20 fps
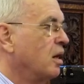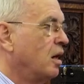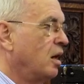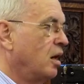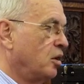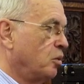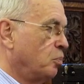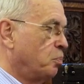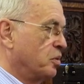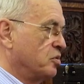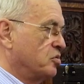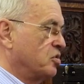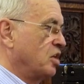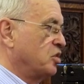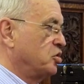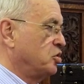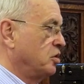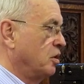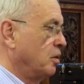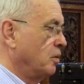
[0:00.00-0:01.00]
and
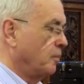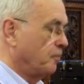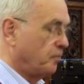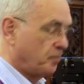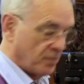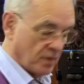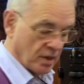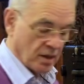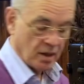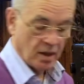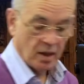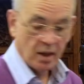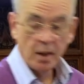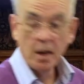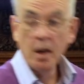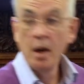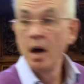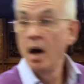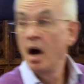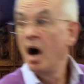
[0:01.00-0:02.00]
possess you.
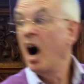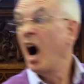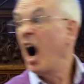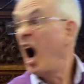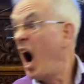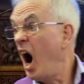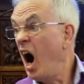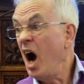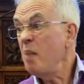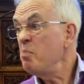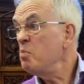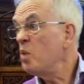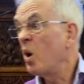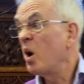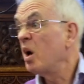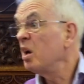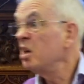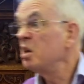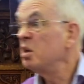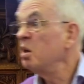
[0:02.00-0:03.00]
I'm not
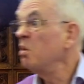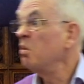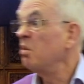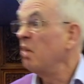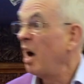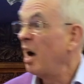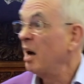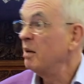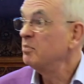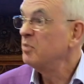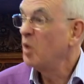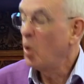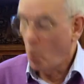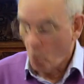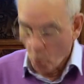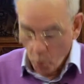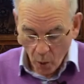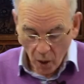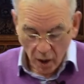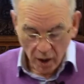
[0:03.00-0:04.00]
going to do that.
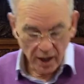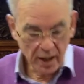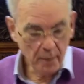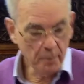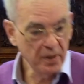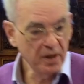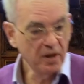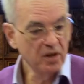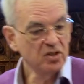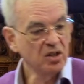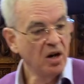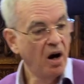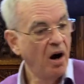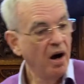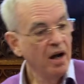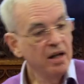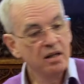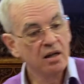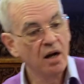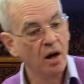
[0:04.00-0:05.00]
Why? Because
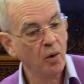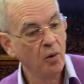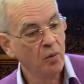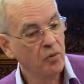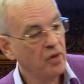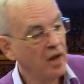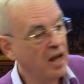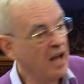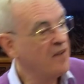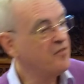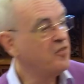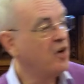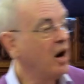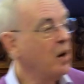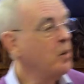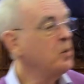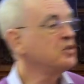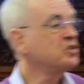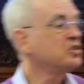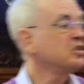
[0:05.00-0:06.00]
I know that if I was